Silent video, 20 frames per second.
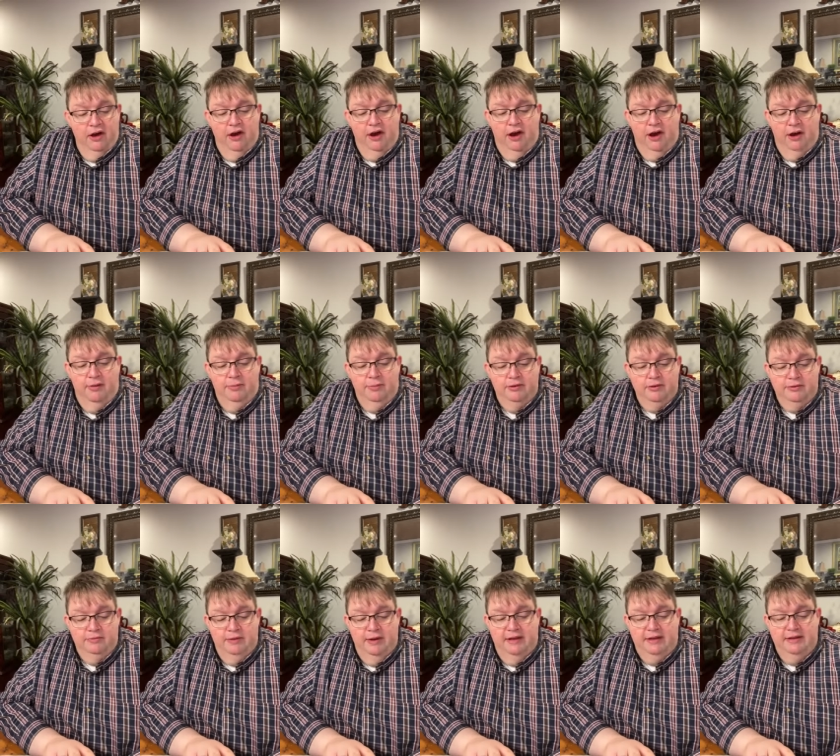our
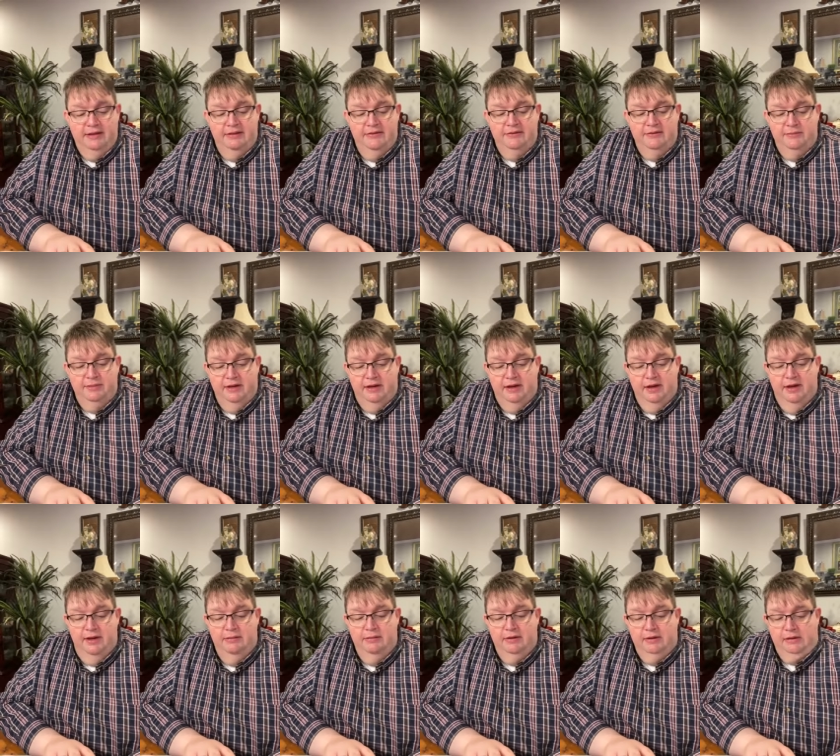perspectives
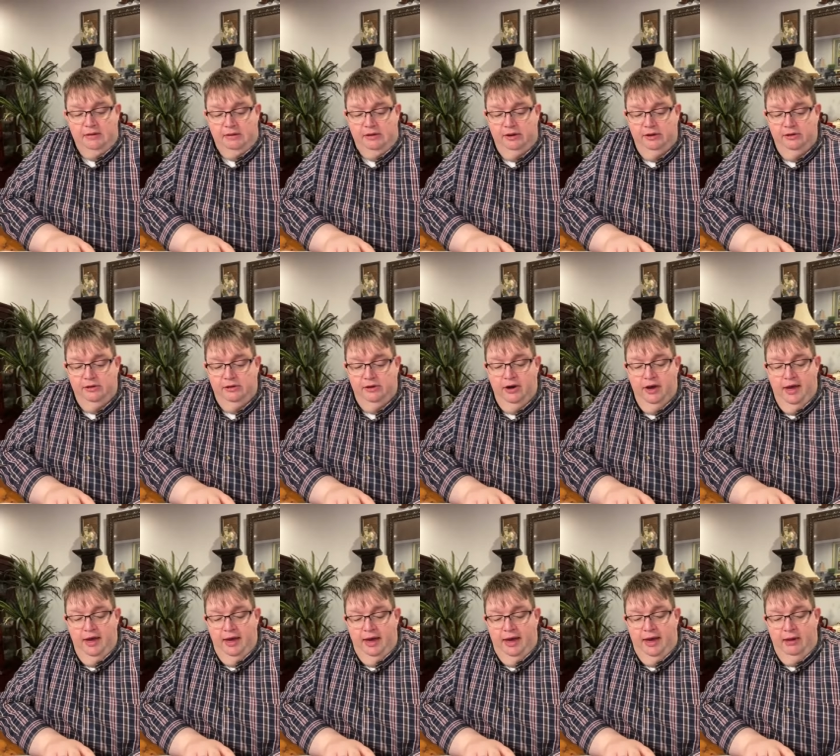become clearer
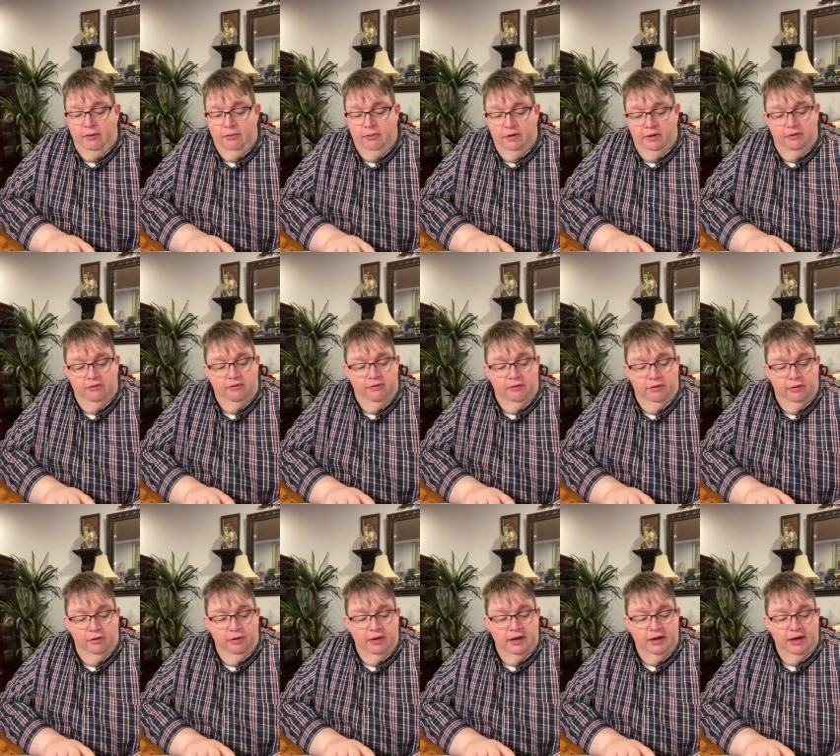and will
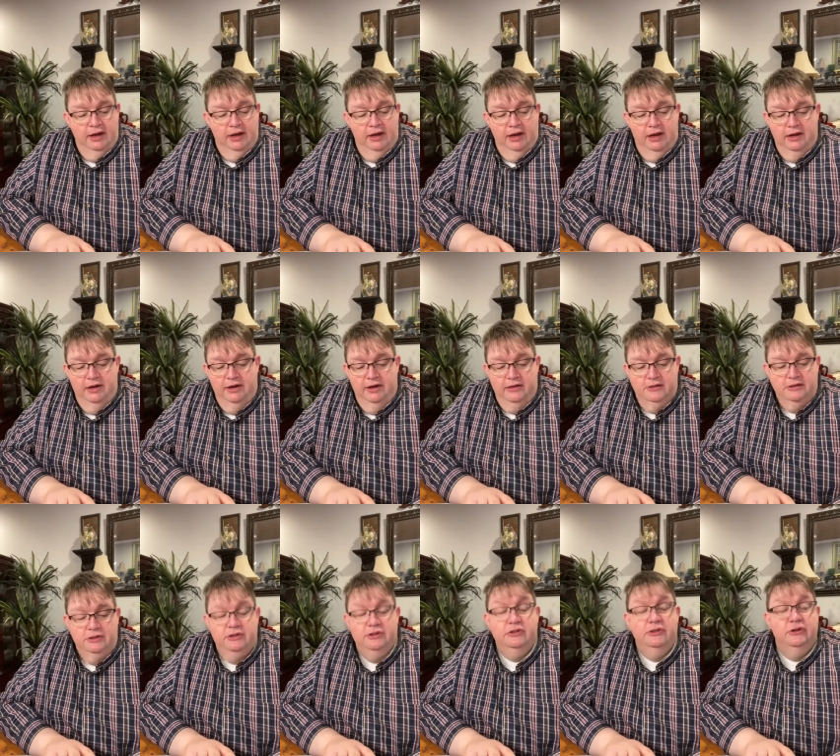avoid an
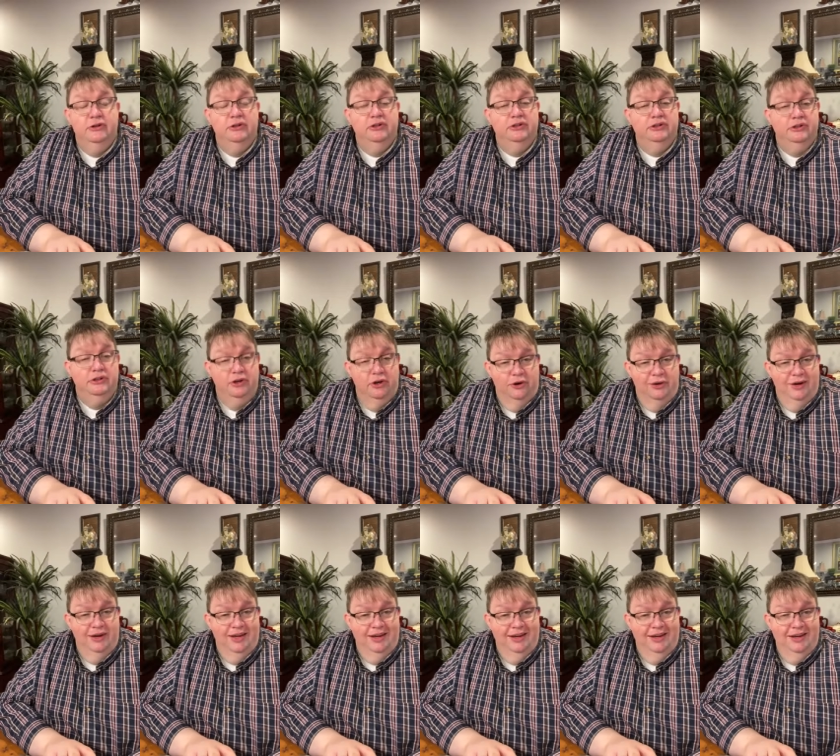unnecessary
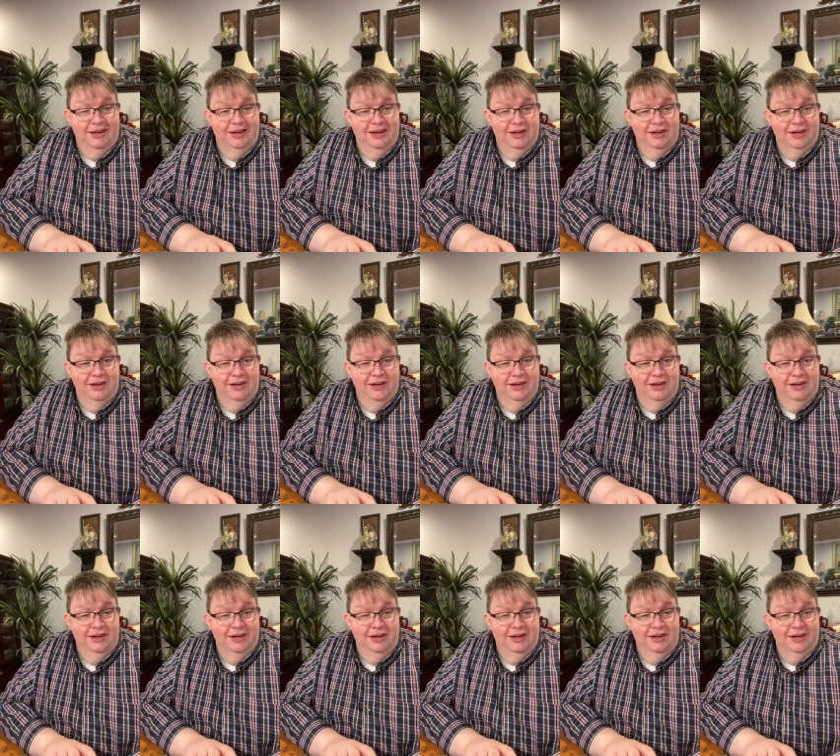journey